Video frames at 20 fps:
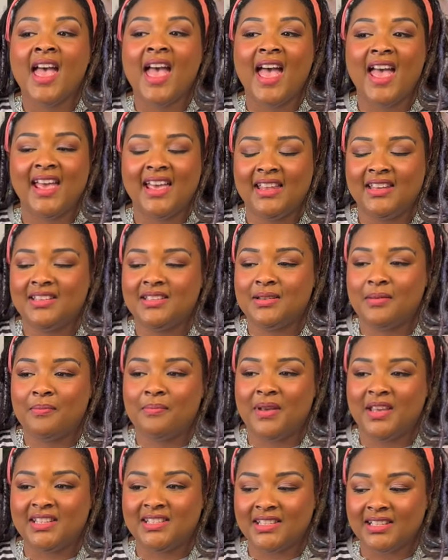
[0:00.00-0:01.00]
and
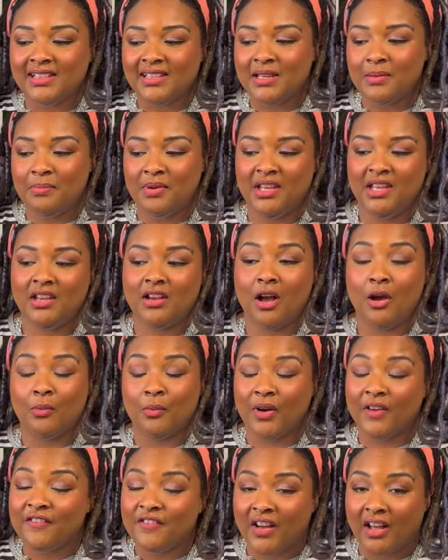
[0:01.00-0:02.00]
basically being on
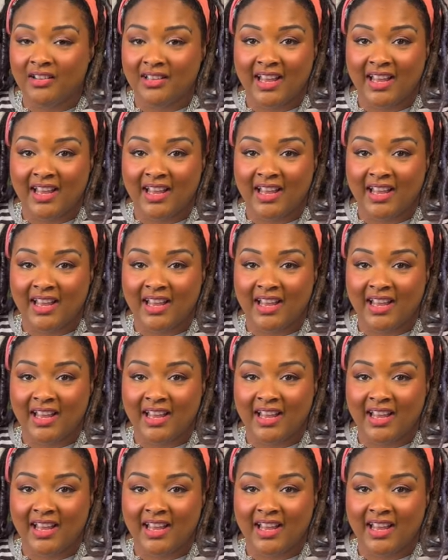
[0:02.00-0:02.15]
what felt